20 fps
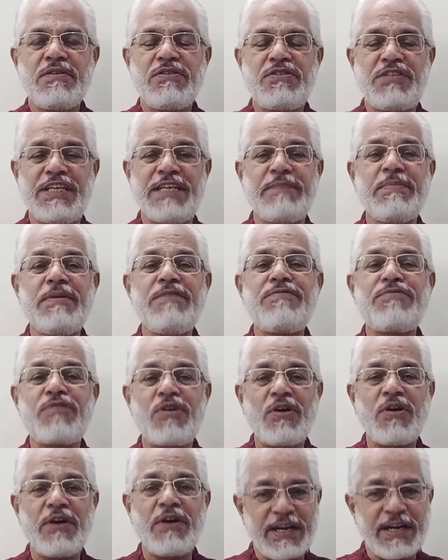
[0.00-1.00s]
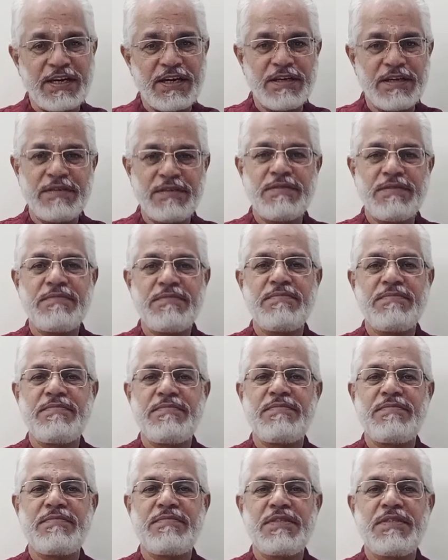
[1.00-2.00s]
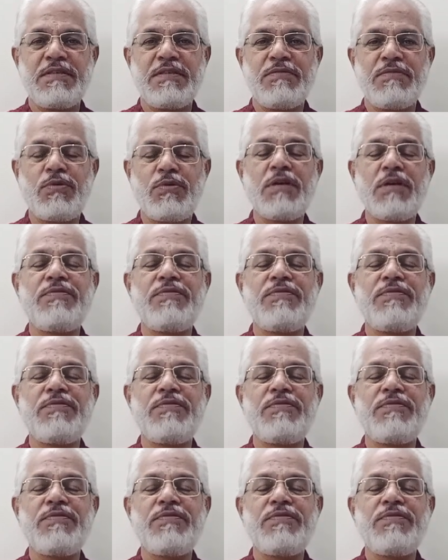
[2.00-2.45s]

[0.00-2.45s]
Sigmund Freud, one